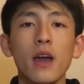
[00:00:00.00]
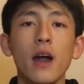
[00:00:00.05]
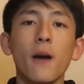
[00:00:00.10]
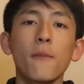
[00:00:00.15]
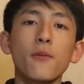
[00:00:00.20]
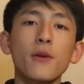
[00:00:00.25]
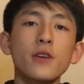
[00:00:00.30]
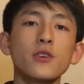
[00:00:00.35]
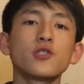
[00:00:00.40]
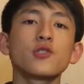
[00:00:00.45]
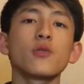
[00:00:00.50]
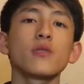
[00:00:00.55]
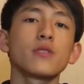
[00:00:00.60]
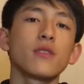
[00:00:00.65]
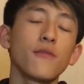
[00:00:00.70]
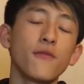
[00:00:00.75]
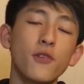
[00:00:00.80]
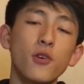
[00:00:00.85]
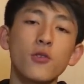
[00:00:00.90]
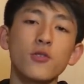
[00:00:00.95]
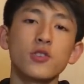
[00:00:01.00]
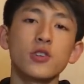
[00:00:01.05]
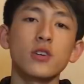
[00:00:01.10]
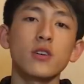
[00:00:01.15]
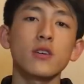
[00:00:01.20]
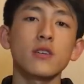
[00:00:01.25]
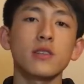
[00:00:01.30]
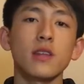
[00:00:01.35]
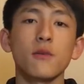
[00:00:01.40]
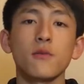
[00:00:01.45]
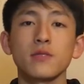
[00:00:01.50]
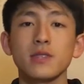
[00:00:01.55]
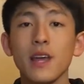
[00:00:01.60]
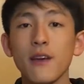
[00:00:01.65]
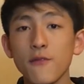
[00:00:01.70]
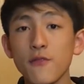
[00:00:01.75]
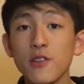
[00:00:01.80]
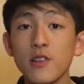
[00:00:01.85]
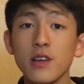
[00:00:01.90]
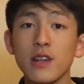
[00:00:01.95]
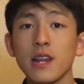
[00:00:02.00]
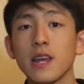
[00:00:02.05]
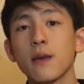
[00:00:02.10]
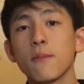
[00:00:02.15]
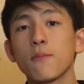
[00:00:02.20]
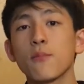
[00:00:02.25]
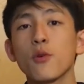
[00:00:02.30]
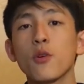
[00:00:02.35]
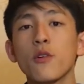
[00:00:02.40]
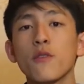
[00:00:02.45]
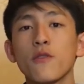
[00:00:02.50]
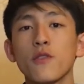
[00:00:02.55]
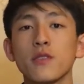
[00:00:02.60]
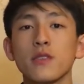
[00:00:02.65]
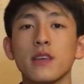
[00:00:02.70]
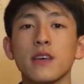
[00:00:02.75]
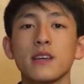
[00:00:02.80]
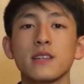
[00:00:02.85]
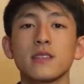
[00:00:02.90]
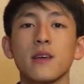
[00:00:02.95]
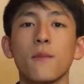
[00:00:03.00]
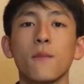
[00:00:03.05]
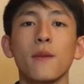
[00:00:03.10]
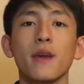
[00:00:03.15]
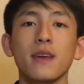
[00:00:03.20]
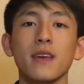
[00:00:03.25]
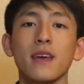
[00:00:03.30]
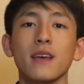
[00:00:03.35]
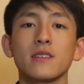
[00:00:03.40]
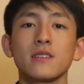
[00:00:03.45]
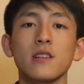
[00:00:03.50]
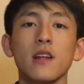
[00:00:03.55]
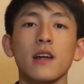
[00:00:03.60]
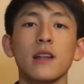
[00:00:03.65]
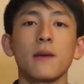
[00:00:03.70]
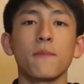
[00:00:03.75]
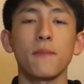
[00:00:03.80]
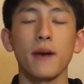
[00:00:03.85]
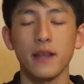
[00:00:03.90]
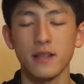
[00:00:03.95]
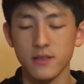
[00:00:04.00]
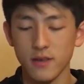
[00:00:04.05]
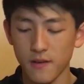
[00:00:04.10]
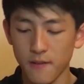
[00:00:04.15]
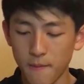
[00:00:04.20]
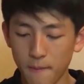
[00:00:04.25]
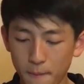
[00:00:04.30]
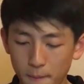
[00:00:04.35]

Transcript: I'm pretty sure in the future they will definitely improve on this and make it slightly better.